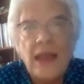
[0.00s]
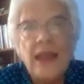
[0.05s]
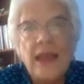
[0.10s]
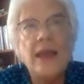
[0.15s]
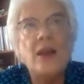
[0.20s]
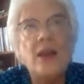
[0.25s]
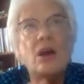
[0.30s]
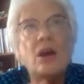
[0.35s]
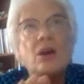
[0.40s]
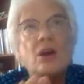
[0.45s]

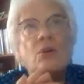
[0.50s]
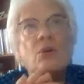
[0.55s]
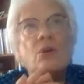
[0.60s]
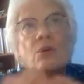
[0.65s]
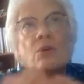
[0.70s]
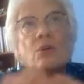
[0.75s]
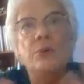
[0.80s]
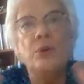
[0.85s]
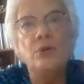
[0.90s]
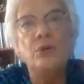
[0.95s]
And our
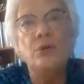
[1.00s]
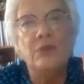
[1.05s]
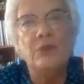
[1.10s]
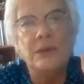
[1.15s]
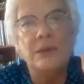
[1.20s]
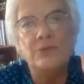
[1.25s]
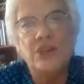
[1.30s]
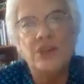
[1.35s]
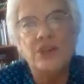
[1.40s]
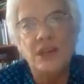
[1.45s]
whole
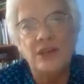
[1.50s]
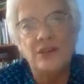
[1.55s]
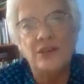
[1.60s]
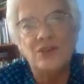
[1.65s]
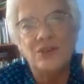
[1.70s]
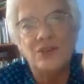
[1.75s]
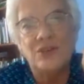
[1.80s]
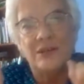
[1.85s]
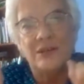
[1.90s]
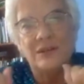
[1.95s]
program
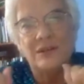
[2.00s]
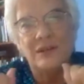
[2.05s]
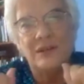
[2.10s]
changed